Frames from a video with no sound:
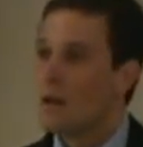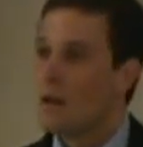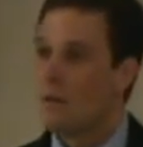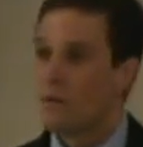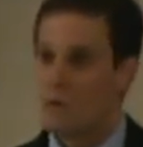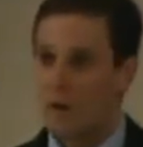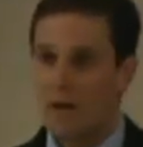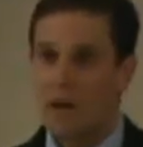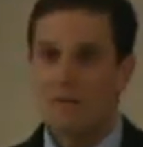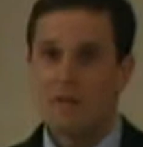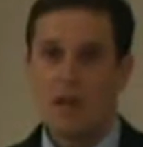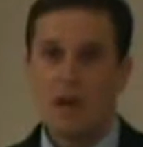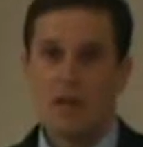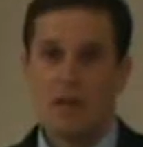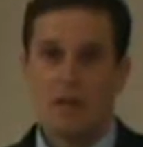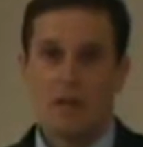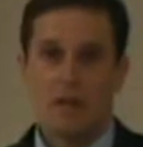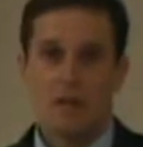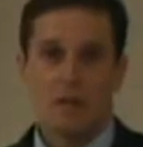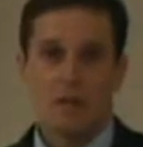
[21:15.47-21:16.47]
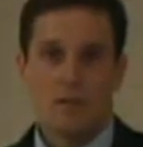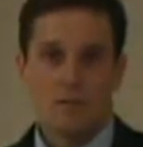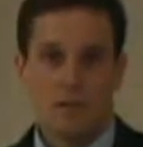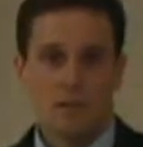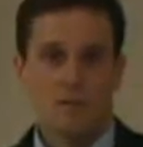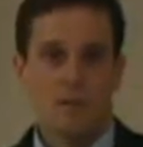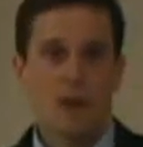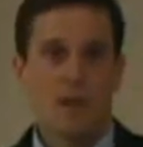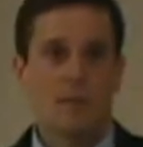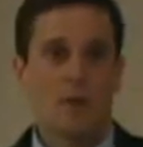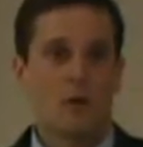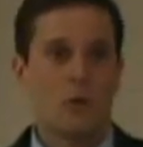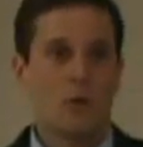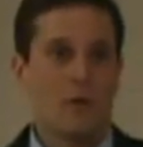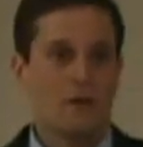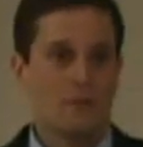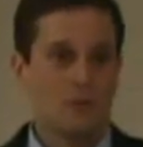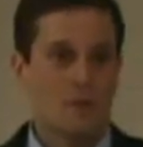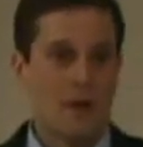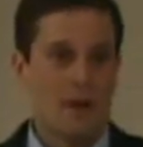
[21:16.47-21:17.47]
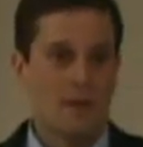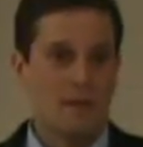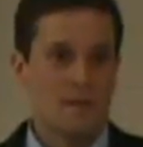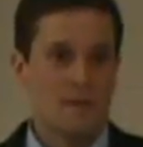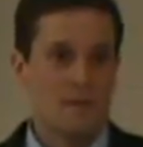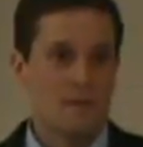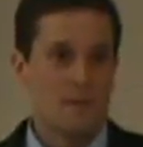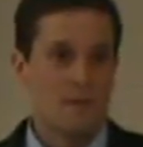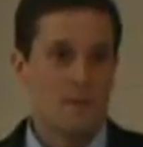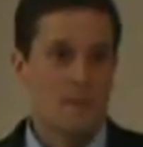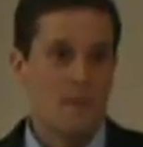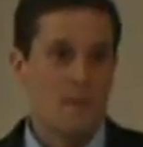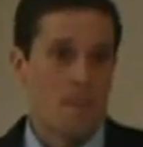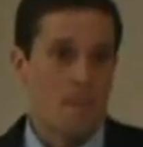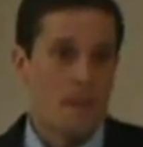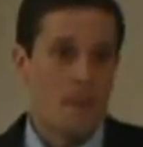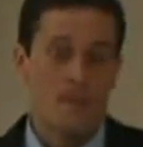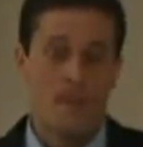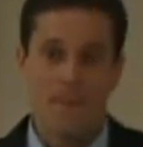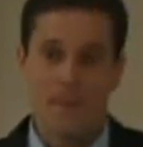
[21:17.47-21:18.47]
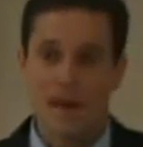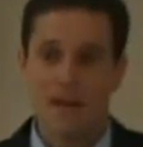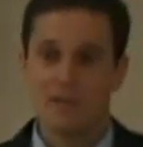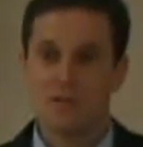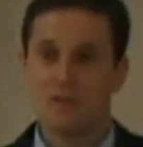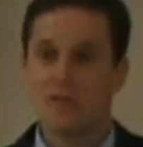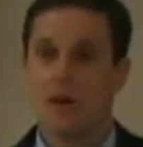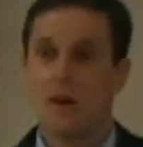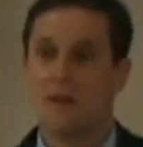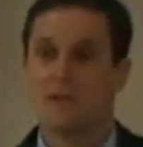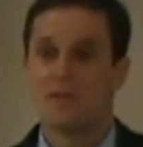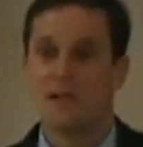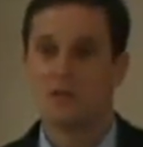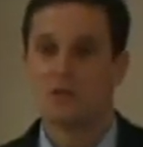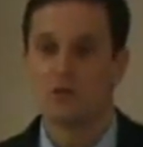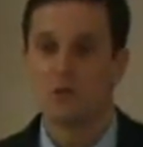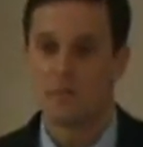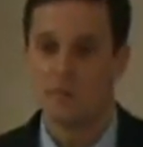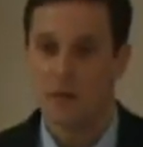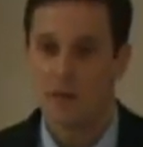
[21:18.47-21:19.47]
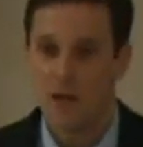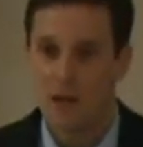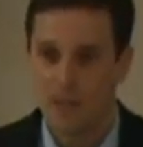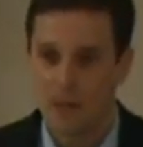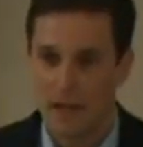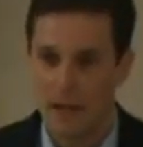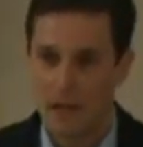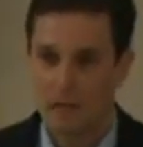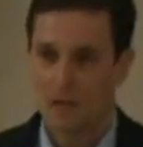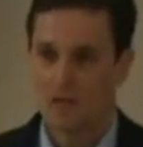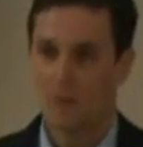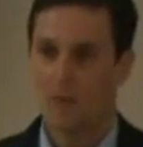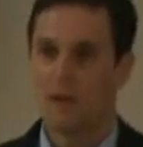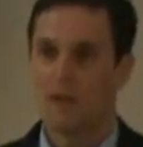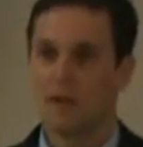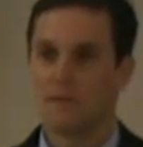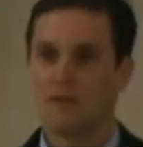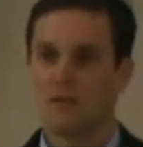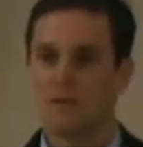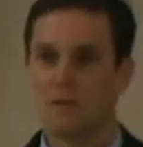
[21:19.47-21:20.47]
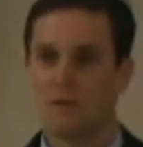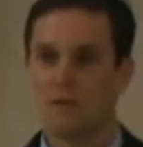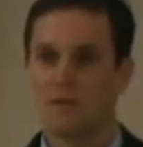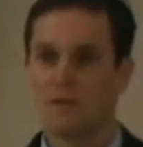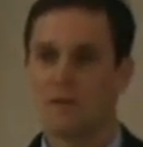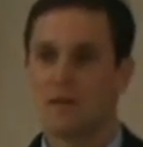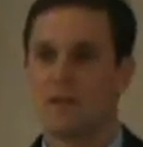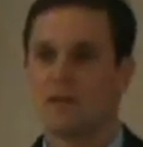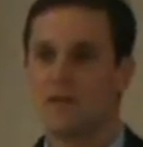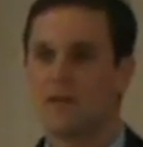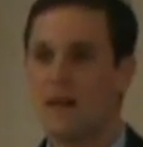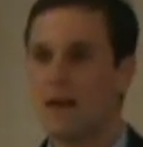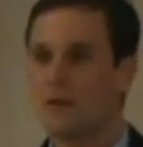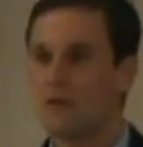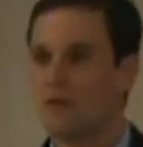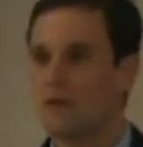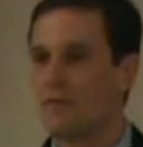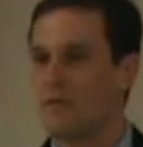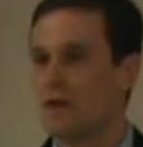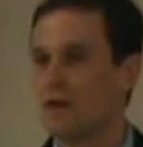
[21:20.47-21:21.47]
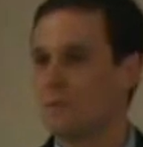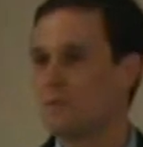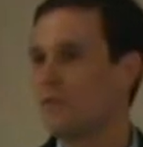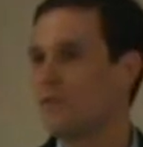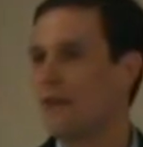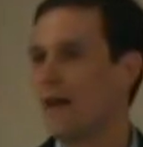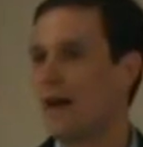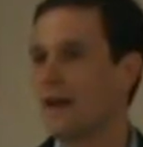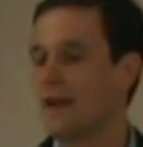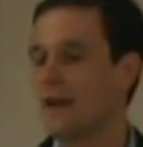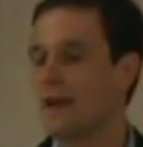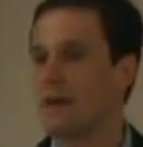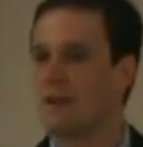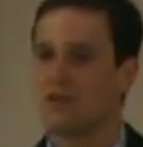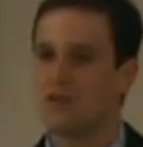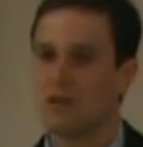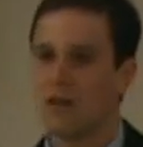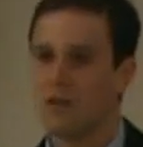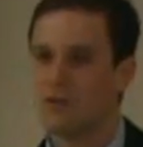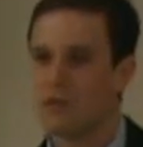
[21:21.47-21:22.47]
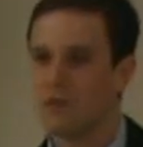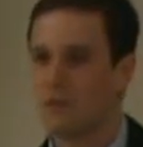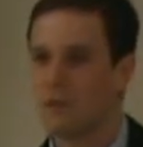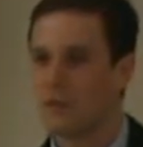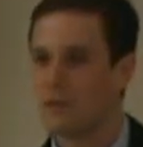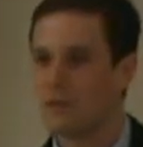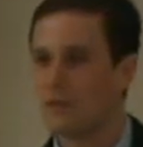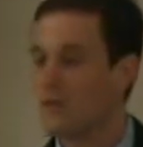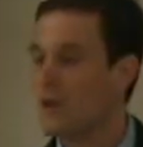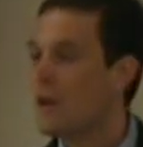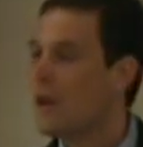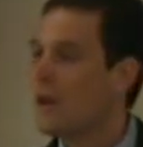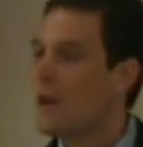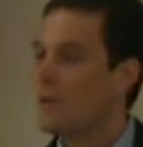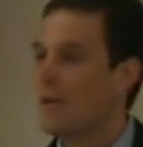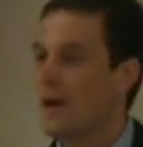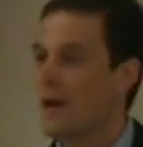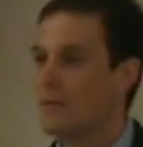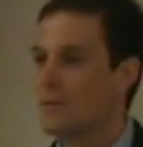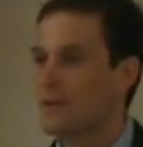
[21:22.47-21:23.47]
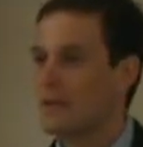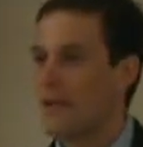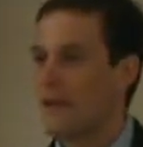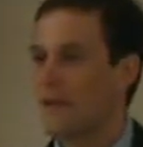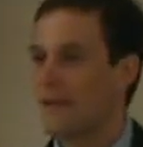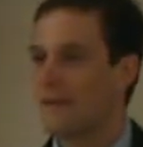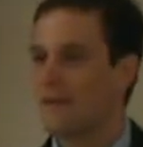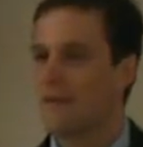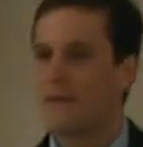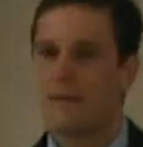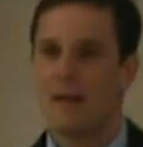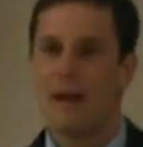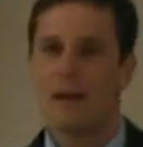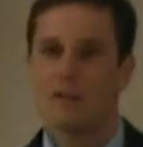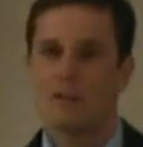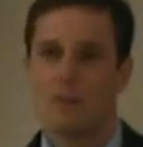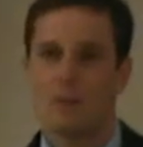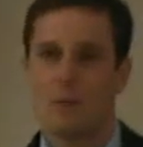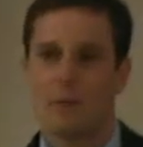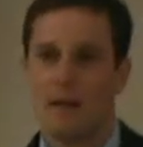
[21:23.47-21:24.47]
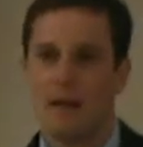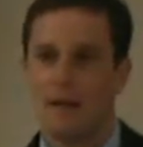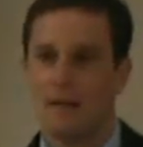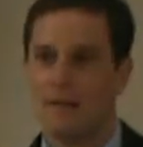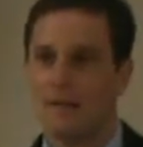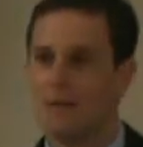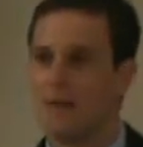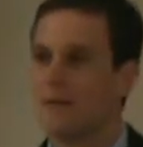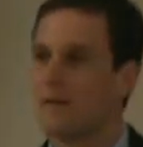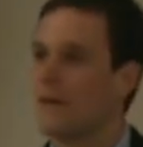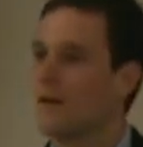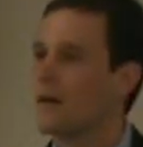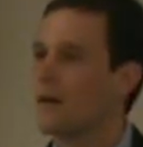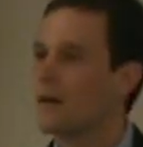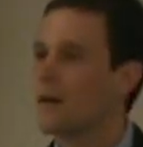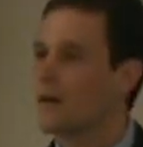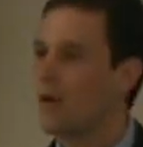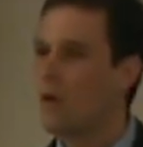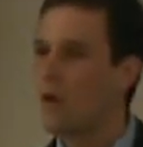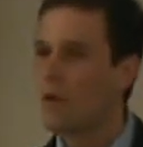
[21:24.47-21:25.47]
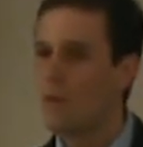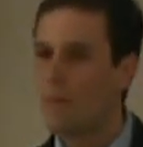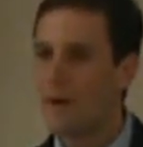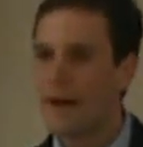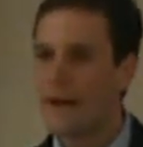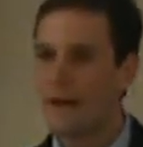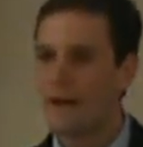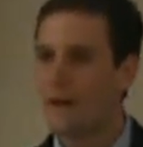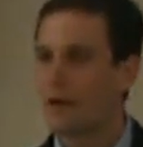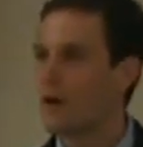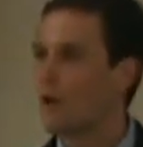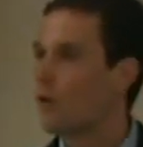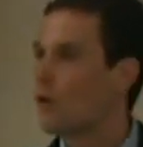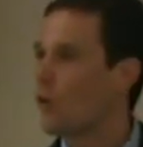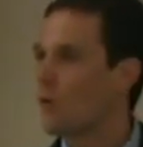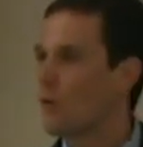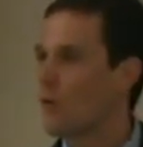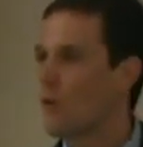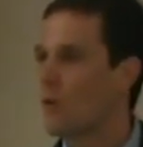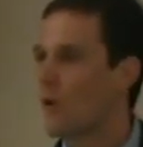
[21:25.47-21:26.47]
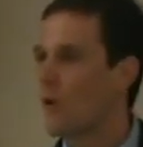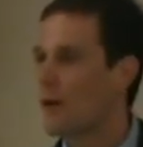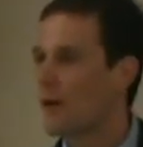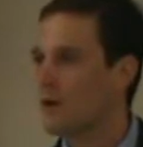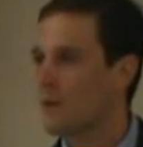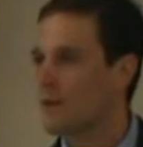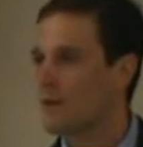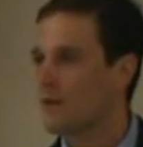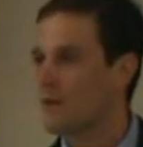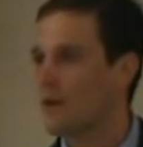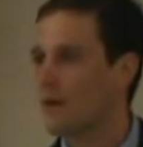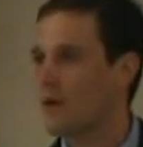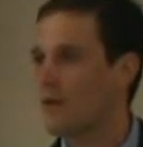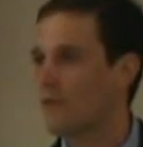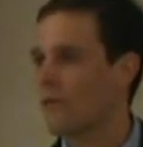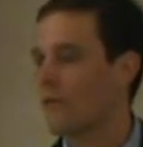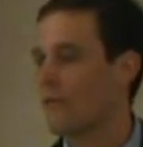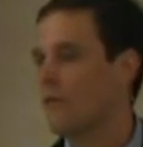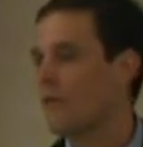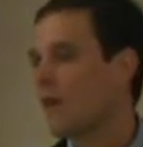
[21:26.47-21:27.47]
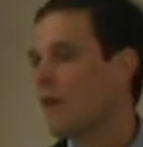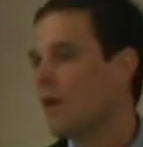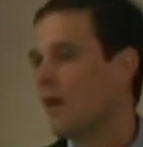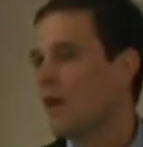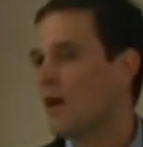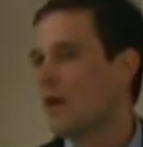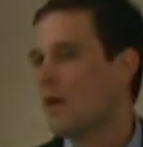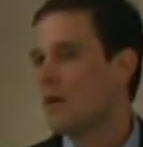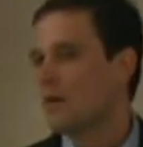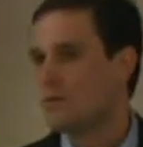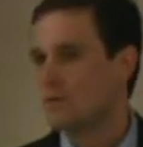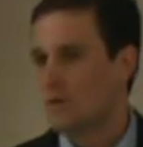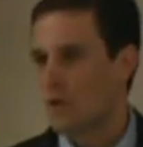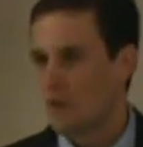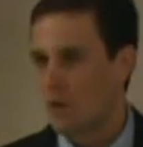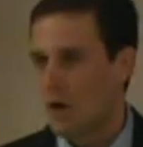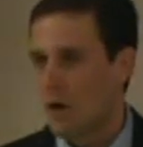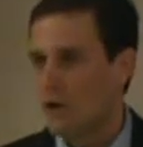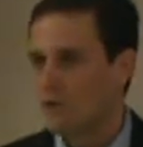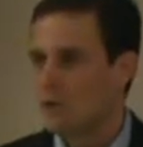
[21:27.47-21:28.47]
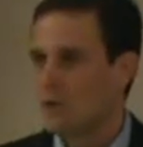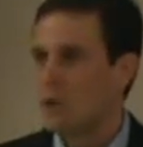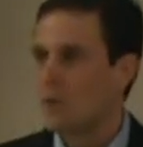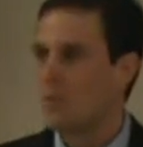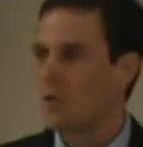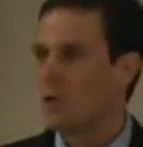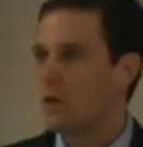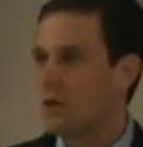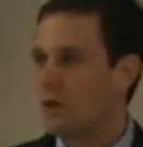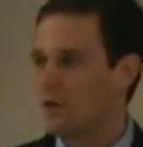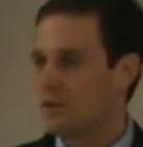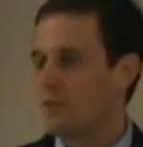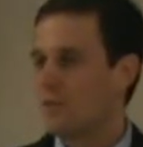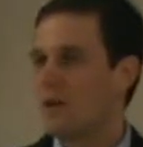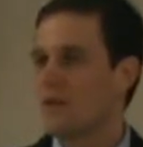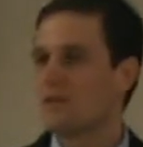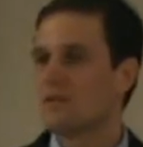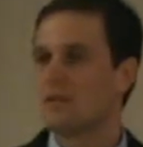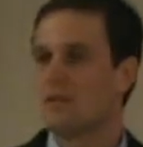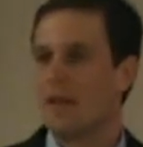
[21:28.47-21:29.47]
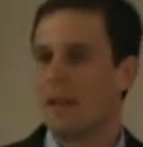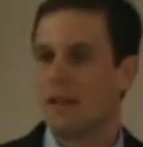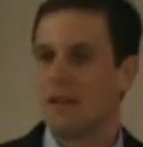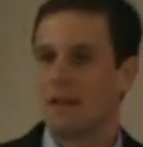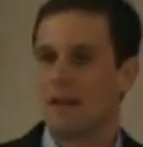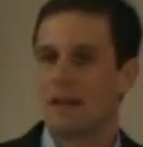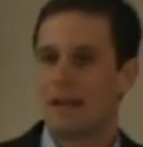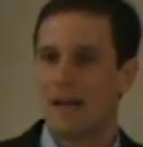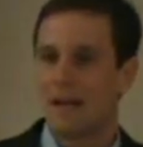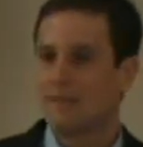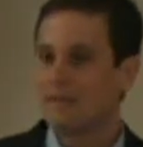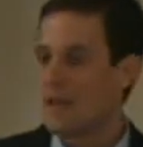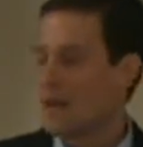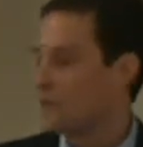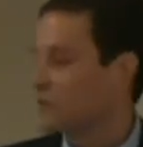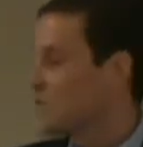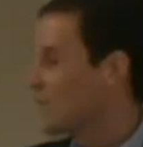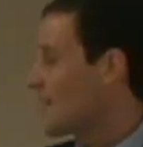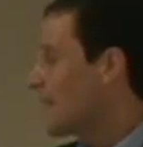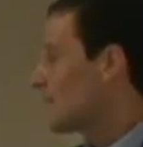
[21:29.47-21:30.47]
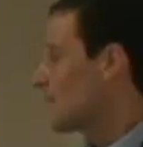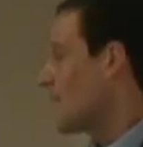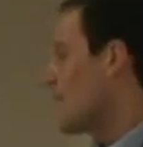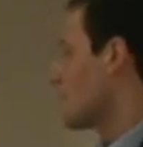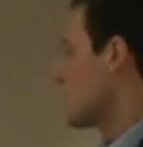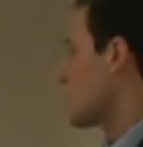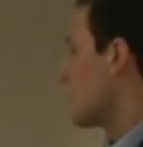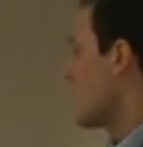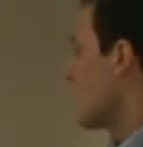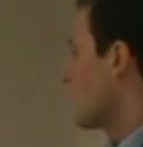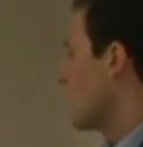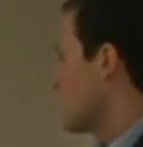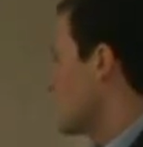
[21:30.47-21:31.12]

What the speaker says: if we're going to have an argument, let's talk about who has rights. And they passed laws actually prohibiting the spreading of sewage sludge, factory farms, fracking, injection wells, pipelines, toxic waste, coal mining, corporate water withdrawals. There's over 100 communities in Pennsylvania that have now stepped outside